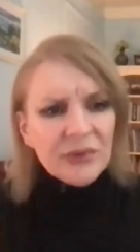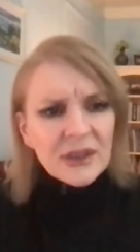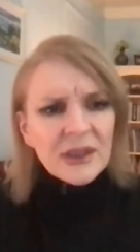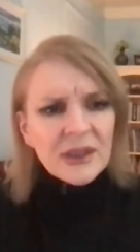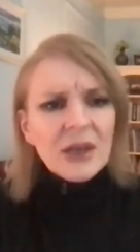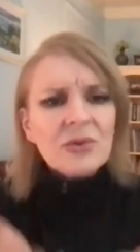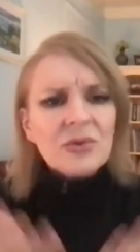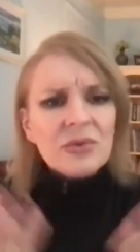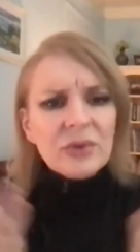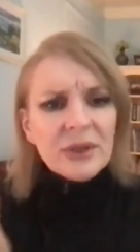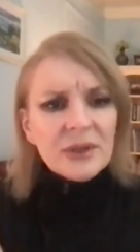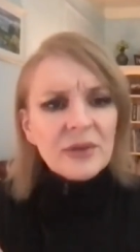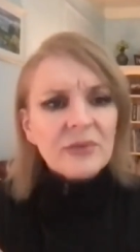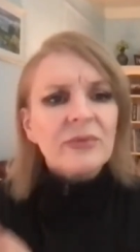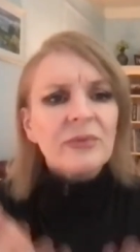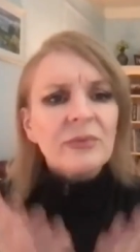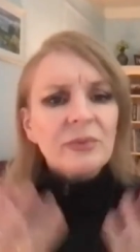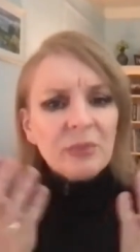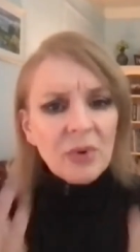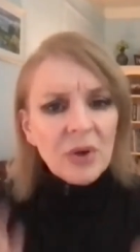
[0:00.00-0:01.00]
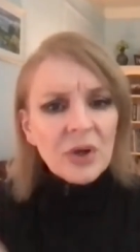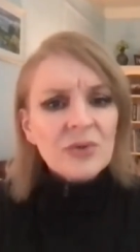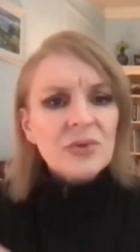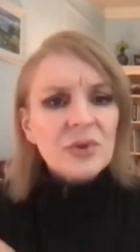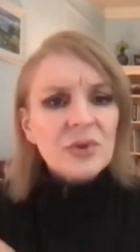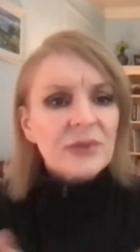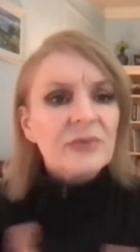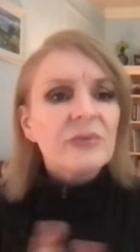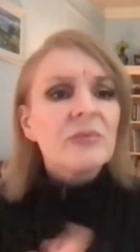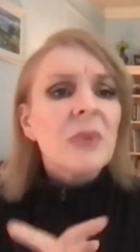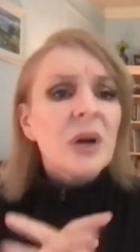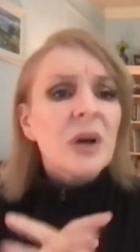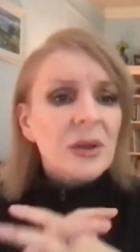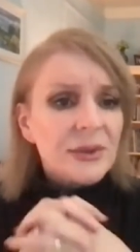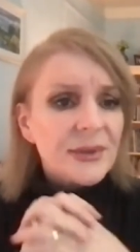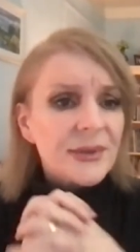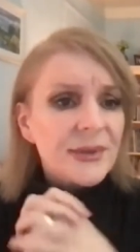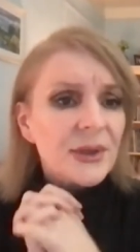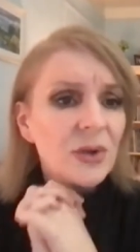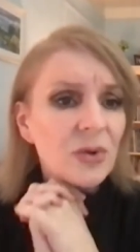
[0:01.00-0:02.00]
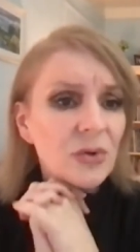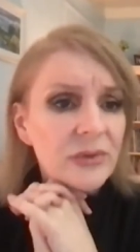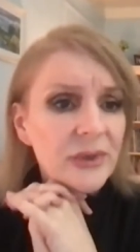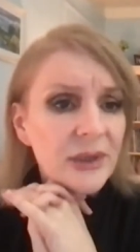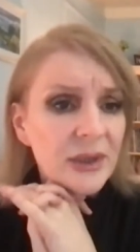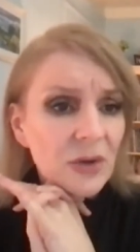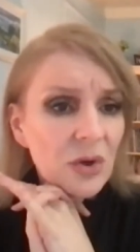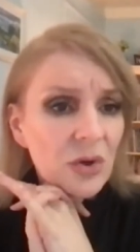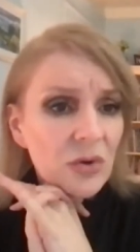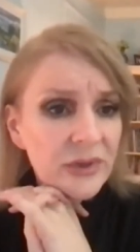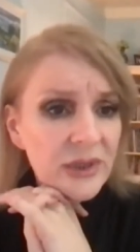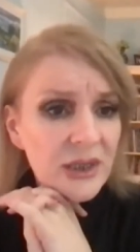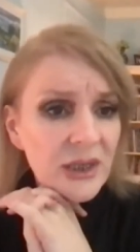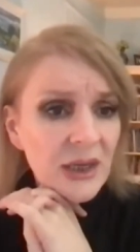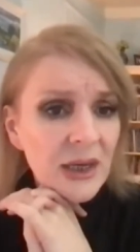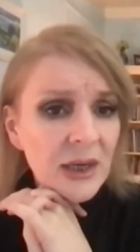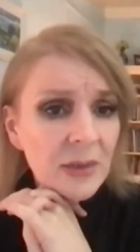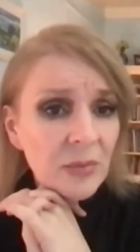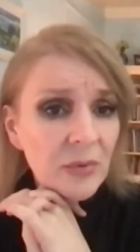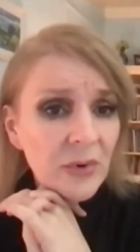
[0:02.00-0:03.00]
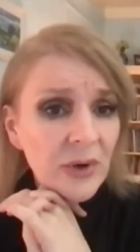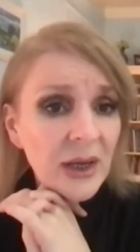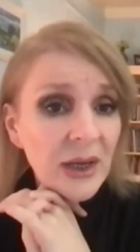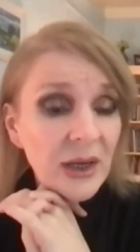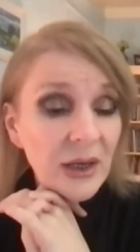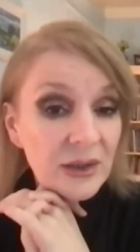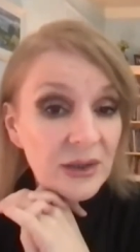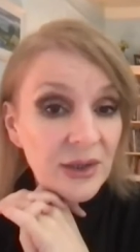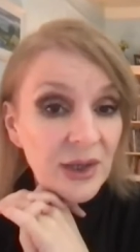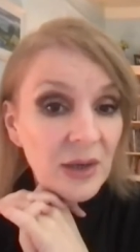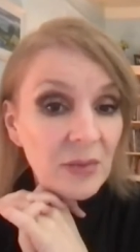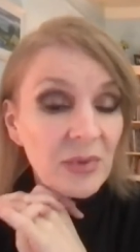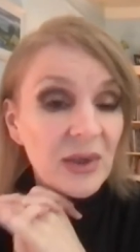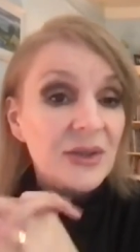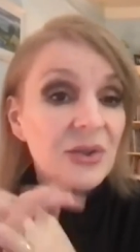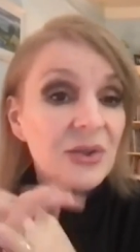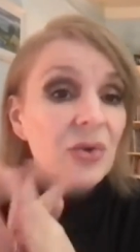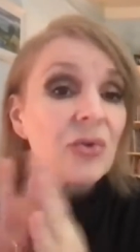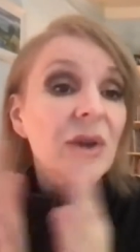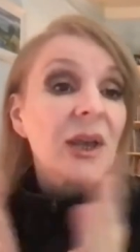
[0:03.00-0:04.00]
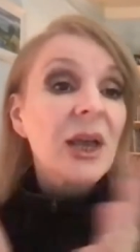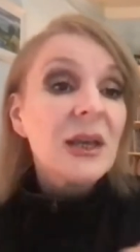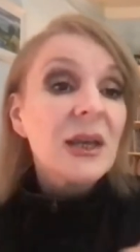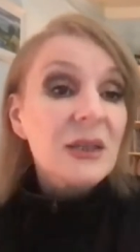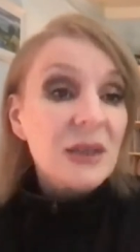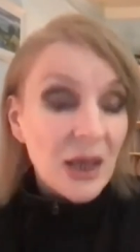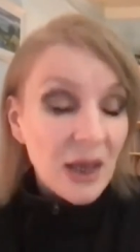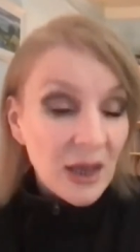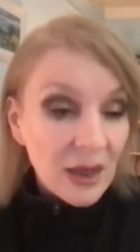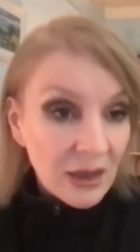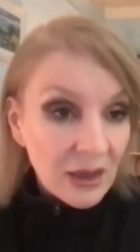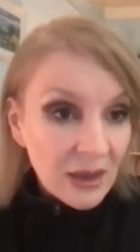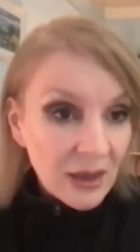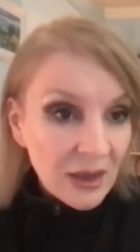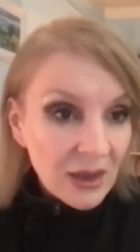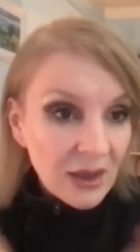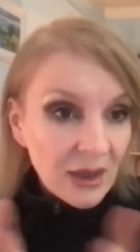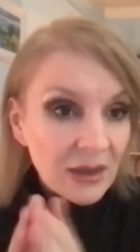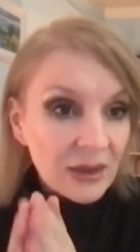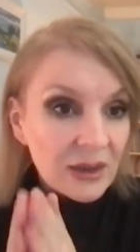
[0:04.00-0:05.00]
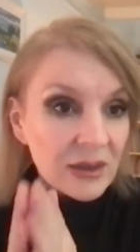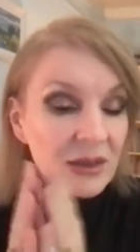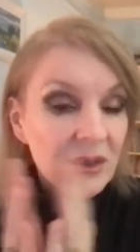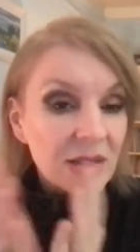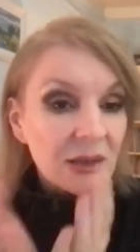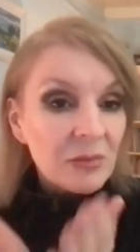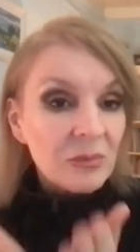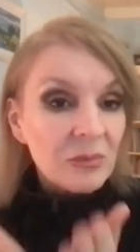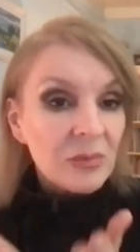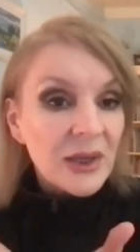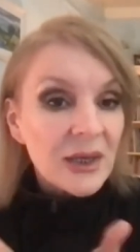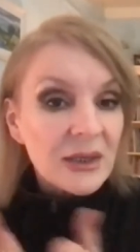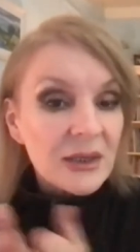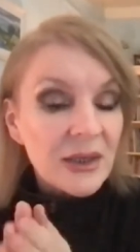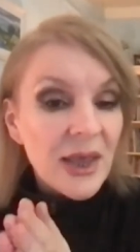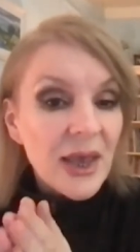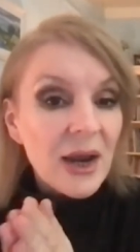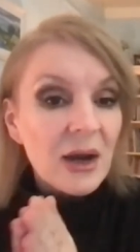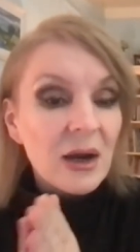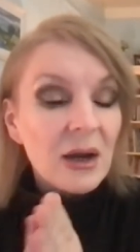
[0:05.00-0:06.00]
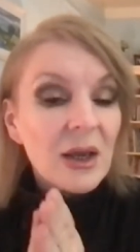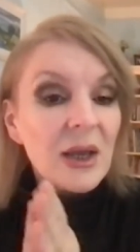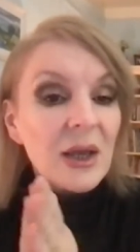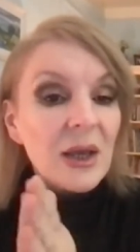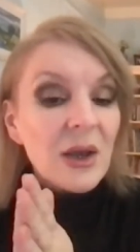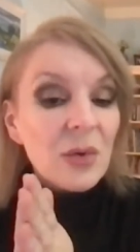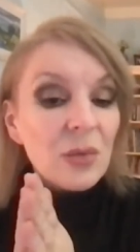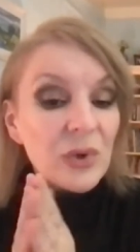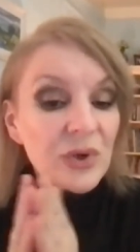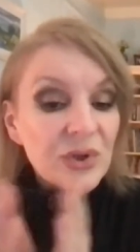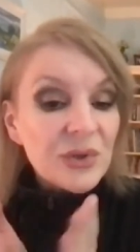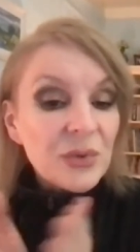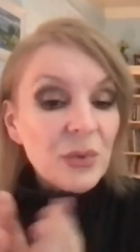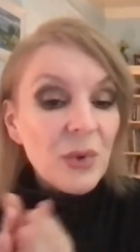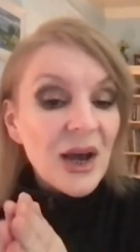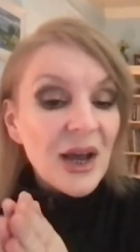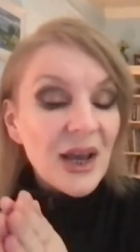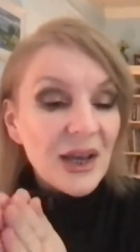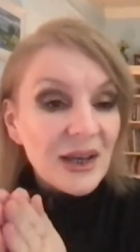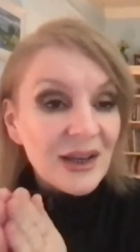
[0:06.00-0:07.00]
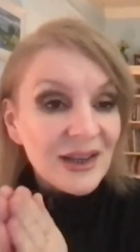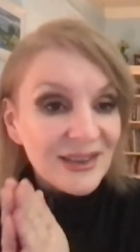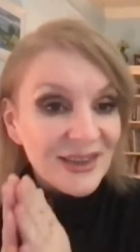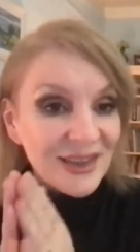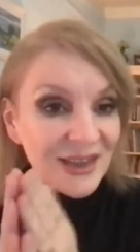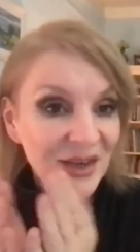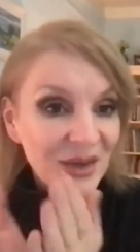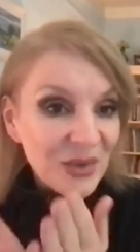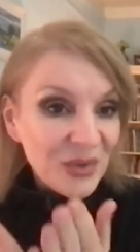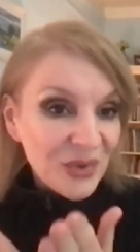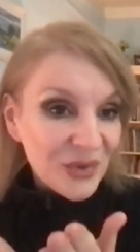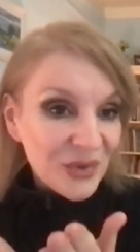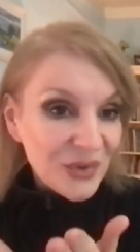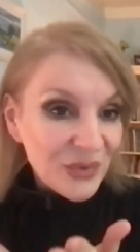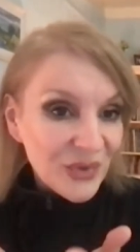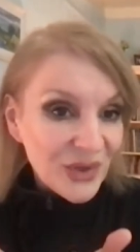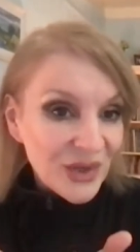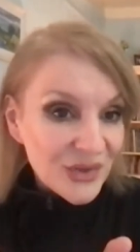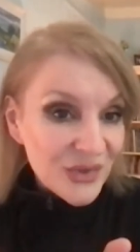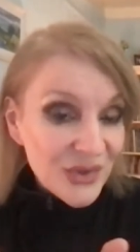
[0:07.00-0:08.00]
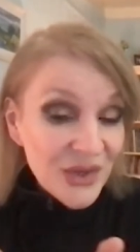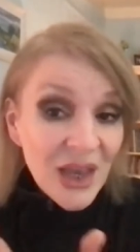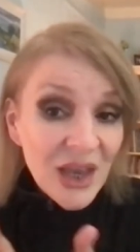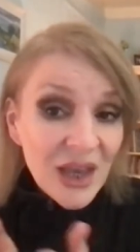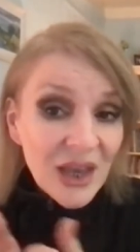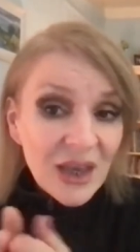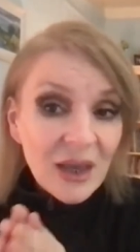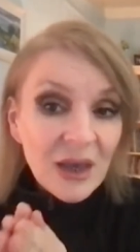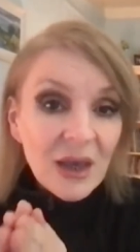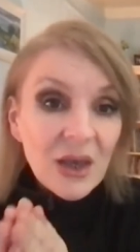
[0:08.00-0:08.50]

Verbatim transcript: centuries of hundreds of monks over over time praying into that place, creating this thin place there, which is why the, the they say